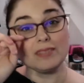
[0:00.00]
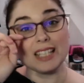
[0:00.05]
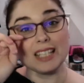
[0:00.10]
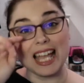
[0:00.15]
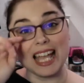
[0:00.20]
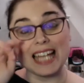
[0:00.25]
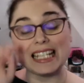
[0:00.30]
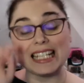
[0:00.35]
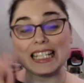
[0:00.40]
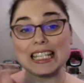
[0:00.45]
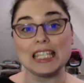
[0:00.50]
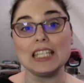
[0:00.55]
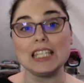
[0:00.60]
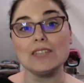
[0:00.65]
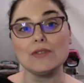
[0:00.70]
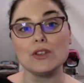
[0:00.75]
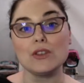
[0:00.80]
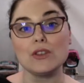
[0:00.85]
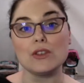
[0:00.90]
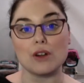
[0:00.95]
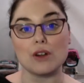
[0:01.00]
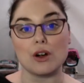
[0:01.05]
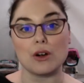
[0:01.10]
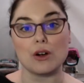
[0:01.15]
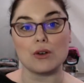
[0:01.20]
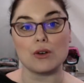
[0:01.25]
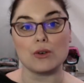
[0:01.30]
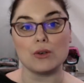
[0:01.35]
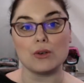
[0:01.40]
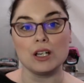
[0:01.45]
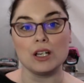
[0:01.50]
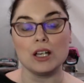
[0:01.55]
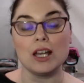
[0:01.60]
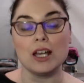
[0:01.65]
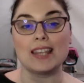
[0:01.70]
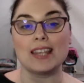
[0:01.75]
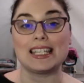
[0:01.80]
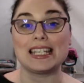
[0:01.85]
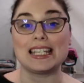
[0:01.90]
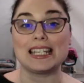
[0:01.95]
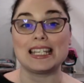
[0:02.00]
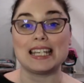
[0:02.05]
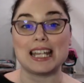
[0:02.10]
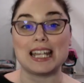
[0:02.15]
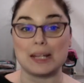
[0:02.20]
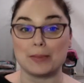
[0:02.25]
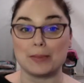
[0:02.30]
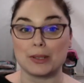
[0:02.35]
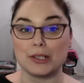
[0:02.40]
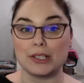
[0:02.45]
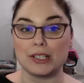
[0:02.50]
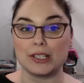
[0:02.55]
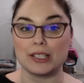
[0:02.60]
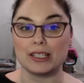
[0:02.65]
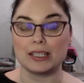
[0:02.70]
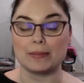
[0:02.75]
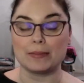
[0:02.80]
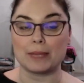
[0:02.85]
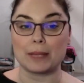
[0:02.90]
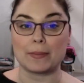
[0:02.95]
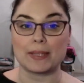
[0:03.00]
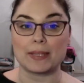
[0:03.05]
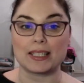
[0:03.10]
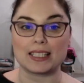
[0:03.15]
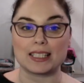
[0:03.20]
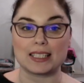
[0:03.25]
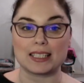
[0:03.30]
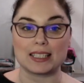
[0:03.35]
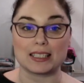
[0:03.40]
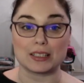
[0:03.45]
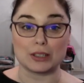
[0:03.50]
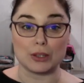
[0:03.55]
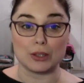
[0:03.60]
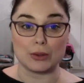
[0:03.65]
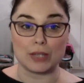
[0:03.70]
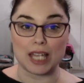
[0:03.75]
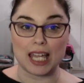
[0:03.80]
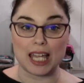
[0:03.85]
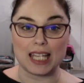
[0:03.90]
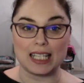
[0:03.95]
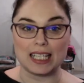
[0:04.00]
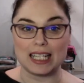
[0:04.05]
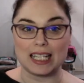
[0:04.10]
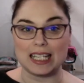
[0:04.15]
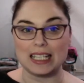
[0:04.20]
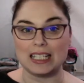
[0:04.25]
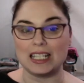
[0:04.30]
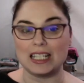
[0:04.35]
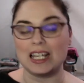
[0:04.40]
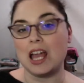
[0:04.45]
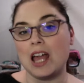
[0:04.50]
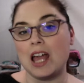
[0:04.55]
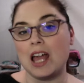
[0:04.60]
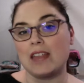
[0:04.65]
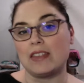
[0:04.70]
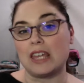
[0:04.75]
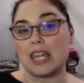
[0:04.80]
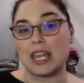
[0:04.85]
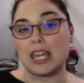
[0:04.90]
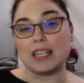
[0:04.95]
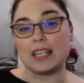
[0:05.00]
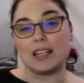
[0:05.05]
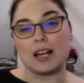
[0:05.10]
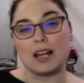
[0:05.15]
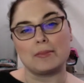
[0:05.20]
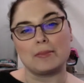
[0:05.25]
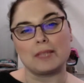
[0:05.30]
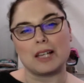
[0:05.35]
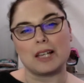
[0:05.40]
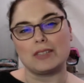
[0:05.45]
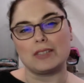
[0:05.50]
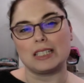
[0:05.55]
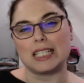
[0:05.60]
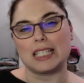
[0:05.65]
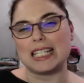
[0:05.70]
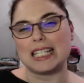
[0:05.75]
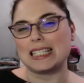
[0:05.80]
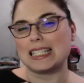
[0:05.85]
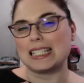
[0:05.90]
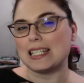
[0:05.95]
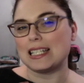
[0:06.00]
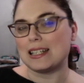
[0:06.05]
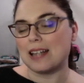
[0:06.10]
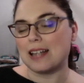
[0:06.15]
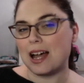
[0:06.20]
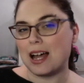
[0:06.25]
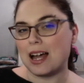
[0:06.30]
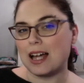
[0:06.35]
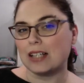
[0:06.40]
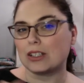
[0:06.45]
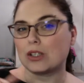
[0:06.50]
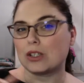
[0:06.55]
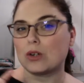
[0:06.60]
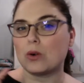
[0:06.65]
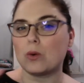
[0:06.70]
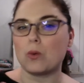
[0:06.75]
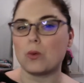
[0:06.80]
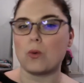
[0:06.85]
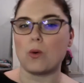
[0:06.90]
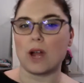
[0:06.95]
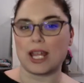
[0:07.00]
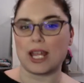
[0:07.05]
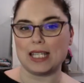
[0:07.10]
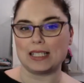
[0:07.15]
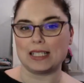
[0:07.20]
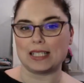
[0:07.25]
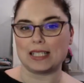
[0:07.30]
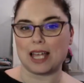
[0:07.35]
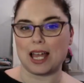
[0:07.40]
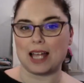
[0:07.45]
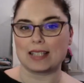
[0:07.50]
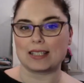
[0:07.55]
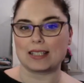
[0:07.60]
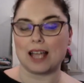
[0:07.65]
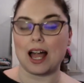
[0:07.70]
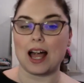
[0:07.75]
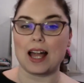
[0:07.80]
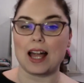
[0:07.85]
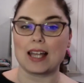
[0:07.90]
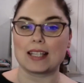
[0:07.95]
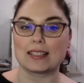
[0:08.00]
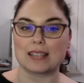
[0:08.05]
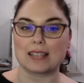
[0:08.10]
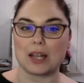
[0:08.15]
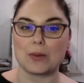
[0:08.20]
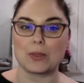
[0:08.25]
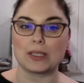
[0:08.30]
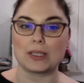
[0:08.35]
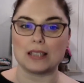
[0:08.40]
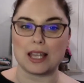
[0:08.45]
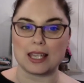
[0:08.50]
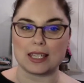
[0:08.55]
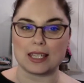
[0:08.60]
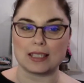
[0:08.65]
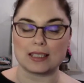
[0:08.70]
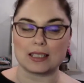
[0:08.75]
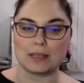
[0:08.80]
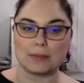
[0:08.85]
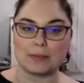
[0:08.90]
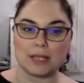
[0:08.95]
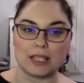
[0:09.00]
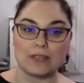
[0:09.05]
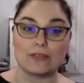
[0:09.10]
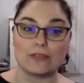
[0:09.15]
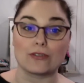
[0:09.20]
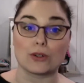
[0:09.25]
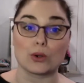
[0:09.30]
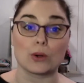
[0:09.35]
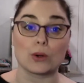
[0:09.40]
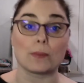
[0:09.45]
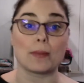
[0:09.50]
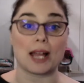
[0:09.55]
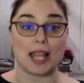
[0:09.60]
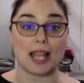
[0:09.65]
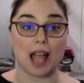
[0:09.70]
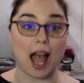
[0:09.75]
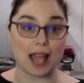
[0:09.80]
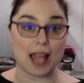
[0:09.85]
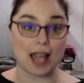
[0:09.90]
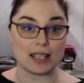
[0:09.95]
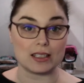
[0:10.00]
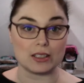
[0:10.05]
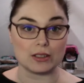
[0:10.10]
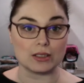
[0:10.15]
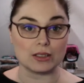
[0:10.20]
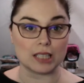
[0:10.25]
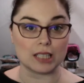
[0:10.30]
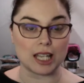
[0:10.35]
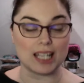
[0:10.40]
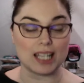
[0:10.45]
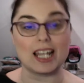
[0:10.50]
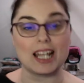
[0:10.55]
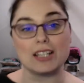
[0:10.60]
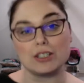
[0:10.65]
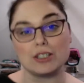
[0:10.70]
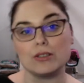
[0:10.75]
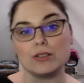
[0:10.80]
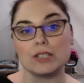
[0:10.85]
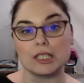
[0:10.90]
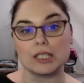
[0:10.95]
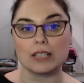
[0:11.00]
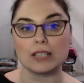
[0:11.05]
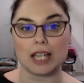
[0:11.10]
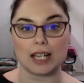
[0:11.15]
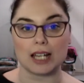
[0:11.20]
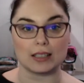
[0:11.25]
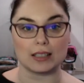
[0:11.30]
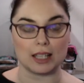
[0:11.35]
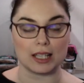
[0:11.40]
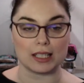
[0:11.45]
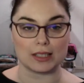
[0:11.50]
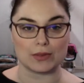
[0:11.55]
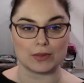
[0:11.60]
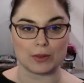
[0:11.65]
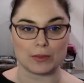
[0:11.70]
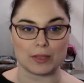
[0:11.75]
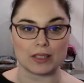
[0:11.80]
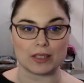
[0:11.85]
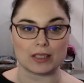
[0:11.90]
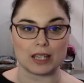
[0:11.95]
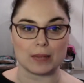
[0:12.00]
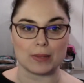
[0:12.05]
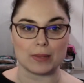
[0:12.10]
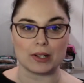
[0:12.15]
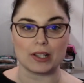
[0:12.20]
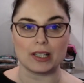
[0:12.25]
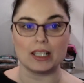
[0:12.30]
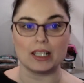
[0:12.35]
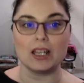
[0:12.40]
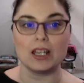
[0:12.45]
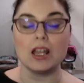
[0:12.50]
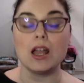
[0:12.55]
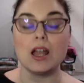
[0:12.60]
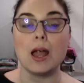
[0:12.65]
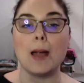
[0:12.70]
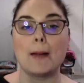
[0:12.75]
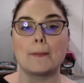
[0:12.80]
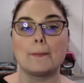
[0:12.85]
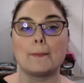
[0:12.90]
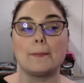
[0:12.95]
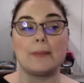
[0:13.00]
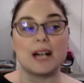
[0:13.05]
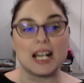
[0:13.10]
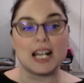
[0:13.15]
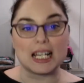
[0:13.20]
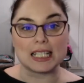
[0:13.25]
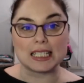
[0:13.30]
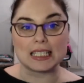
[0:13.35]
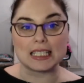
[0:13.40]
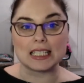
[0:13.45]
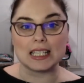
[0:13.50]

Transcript: And even though the neighborhood that my business is located in, the income level is not quite as high as I would like it to be for my ideal client, I do still get clients from this neighborhood, but